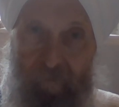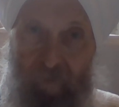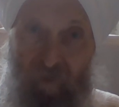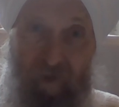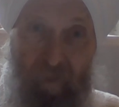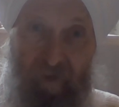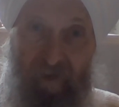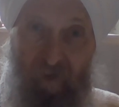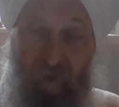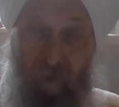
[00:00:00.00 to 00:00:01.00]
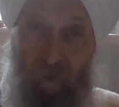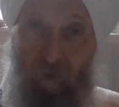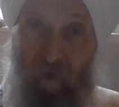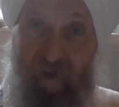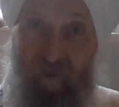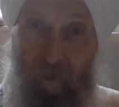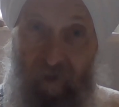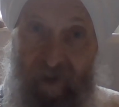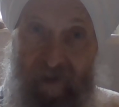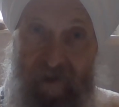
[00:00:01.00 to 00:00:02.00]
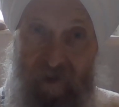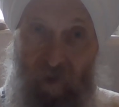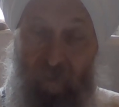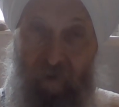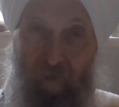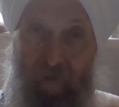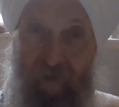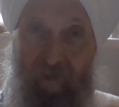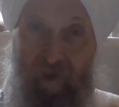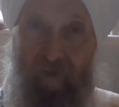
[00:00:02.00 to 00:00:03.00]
Most people didn't know who Dhirendra was, Swami Dhirendra.